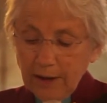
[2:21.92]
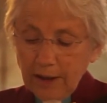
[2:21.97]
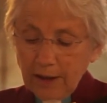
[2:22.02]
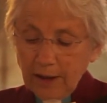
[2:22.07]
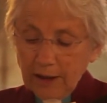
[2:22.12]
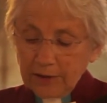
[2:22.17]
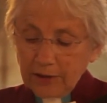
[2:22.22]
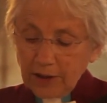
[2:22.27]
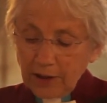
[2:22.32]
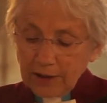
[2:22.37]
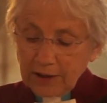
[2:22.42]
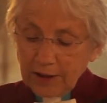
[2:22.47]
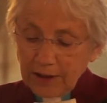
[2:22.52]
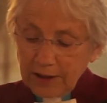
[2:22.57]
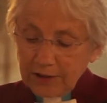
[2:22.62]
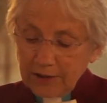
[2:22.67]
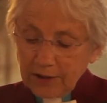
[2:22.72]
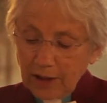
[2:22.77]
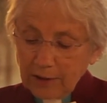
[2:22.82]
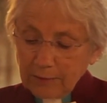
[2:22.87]
and I
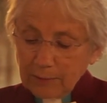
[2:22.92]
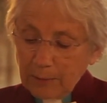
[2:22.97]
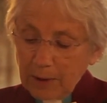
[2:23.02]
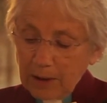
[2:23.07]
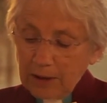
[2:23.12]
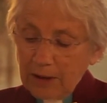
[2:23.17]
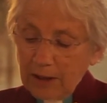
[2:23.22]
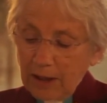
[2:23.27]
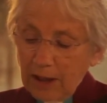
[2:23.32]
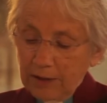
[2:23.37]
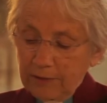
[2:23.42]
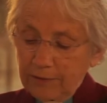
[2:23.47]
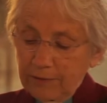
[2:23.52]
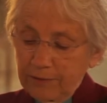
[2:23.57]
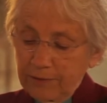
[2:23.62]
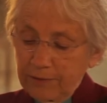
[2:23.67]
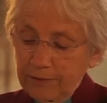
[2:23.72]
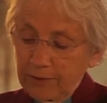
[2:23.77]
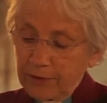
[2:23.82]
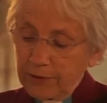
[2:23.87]
lay down my
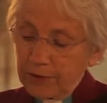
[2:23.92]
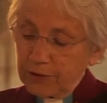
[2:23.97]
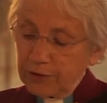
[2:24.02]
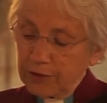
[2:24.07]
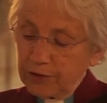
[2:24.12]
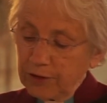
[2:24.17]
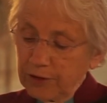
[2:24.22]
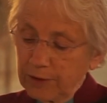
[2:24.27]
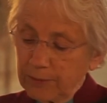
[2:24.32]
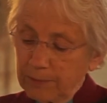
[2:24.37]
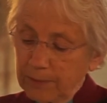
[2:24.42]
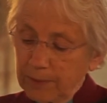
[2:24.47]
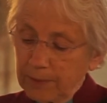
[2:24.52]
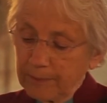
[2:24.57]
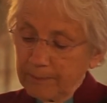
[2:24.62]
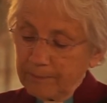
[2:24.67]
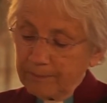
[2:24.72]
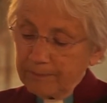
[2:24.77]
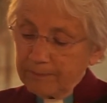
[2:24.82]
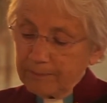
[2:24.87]
life for the sheep.
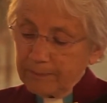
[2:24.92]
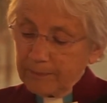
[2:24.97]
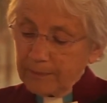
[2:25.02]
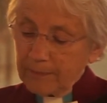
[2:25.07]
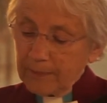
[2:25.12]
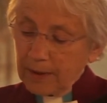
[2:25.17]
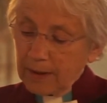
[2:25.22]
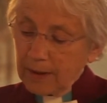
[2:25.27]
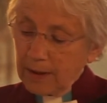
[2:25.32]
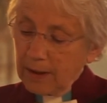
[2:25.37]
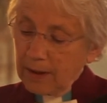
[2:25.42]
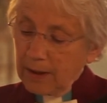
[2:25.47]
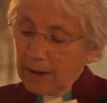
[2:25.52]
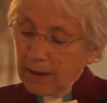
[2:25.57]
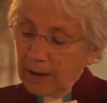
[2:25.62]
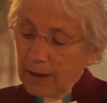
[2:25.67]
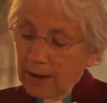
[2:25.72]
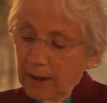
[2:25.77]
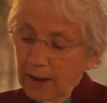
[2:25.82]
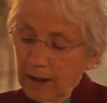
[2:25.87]

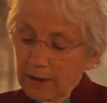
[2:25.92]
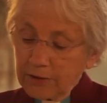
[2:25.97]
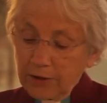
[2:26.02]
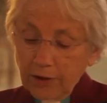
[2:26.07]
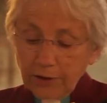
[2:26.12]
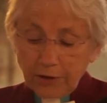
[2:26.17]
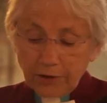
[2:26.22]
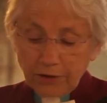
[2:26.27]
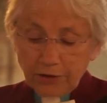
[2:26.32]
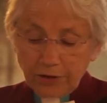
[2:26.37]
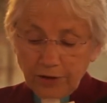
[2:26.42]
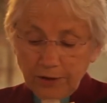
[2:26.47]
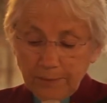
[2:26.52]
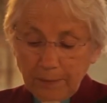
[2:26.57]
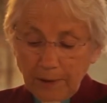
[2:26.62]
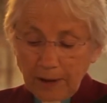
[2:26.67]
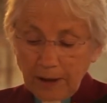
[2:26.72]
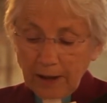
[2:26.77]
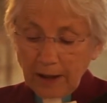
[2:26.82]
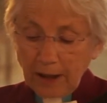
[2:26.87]
And other
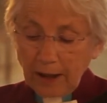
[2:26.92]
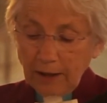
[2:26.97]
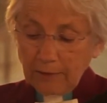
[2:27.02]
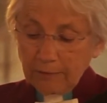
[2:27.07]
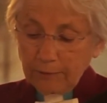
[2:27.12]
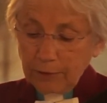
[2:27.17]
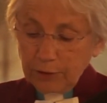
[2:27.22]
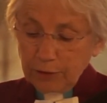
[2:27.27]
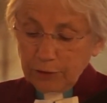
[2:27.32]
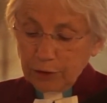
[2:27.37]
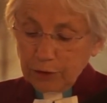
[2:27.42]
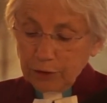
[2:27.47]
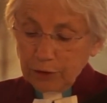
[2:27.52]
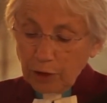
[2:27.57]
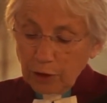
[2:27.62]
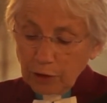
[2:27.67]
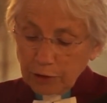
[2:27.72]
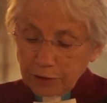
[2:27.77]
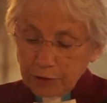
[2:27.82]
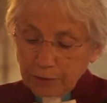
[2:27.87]
sheep I have, which are
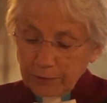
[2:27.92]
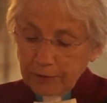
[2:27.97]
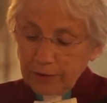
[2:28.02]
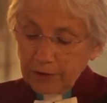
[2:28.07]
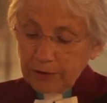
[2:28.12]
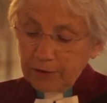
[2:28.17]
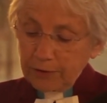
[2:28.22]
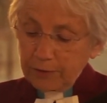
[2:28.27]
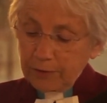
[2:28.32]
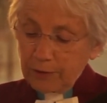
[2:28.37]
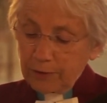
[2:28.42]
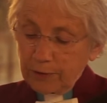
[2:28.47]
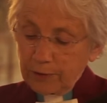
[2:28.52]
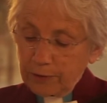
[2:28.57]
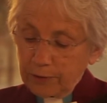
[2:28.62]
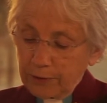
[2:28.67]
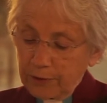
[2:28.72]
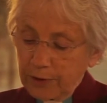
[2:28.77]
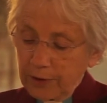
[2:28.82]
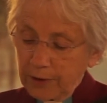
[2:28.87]
not of this
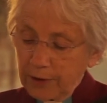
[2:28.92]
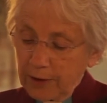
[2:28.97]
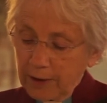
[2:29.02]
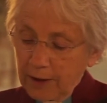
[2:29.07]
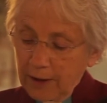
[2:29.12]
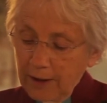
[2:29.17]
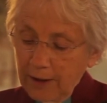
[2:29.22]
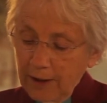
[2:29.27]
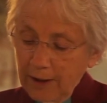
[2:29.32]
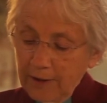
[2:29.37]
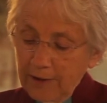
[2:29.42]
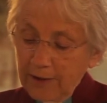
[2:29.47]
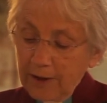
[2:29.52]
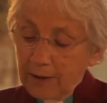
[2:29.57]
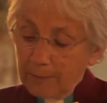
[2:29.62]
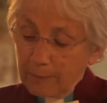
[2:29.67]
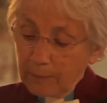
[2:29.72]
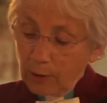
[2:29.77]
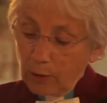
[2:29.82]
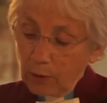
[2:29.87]
fold,
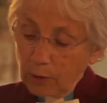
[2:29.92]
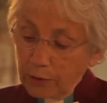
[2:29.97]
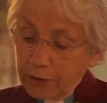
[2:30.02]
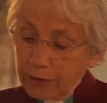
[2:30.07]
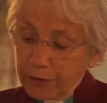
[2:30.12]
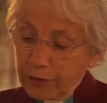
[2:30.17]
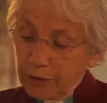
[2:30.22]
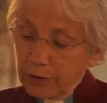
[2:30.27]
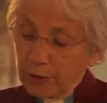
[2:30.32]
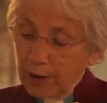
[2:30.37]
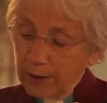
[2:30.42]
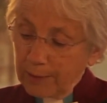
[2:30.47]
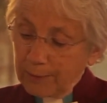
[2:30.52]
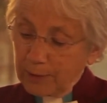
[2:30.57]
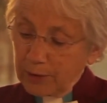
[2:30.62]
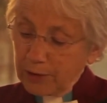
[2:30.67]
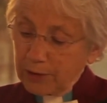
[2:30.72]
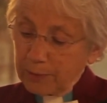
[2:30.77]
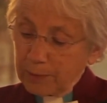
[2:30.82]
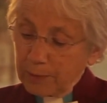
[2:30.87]
them also I
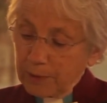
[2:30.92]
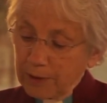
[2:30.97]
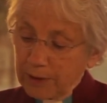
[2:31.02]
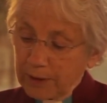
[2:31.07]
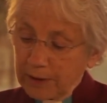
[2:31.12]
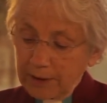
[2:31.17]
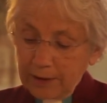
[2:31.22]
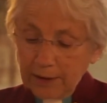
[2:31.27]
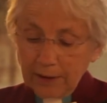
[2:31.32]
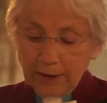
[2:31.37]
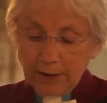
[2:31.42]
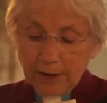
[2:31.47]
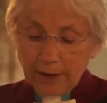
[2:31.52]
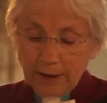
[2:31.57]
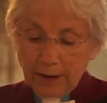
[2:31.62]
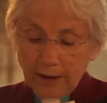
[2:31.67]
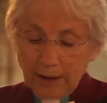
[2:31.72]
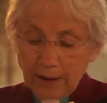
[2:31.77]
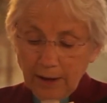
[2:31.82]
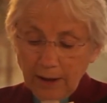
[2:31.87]
must bring,
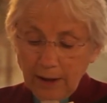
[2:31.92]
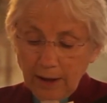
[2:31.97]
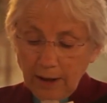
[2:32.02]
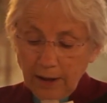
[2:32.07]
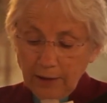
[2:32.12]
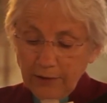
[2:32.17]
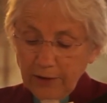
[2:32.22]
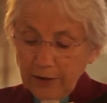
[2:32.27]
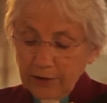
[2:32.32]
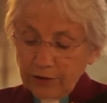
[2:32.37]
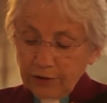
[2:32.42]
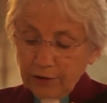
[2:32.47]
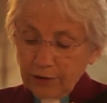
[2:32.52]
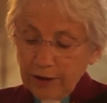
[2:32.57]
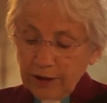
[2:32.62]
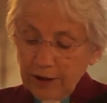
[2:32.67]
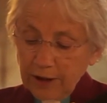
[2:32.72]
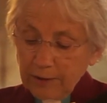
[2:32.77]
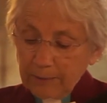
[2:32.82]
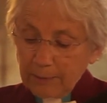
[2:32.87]
and they shall
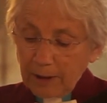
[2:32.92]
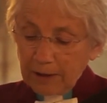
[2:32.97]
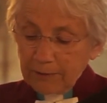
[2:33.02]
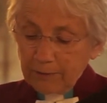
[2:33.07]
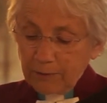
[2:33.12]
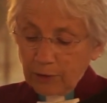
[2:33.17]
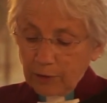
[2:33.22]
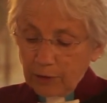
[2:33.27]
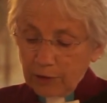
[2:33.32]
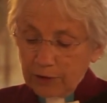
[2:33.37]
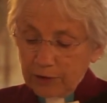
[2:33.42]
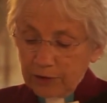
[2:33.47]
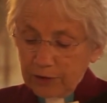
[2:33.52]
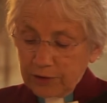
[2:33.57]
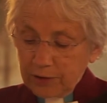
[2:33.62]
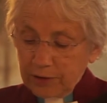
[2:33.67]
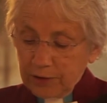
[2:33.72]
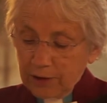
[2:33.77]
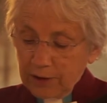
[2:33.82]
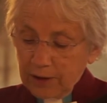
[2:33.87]
hear my
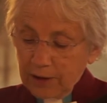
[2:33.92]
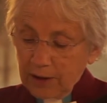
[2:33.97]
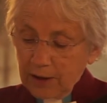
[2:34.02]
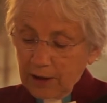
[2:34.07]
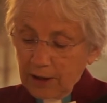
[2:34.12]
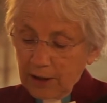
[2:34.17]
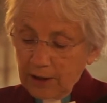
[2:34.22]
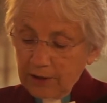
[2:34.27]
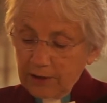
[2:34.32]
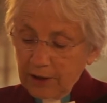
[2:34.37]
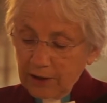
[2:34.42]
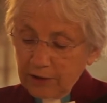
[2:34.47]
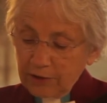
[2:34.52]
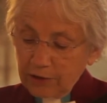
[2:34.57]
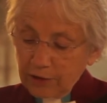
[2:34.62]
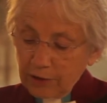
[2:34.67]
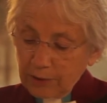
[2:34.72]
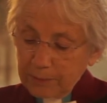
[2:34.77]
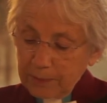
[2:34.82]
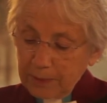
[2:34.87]
voice, and there
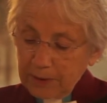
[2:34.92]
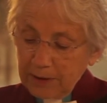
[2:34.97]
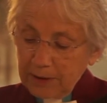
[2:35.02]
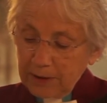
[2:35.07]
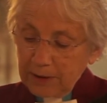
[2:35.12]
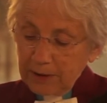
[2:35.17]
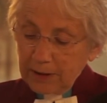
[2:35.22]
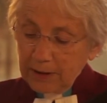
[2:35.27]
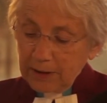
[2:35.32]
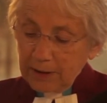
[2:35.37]
shall be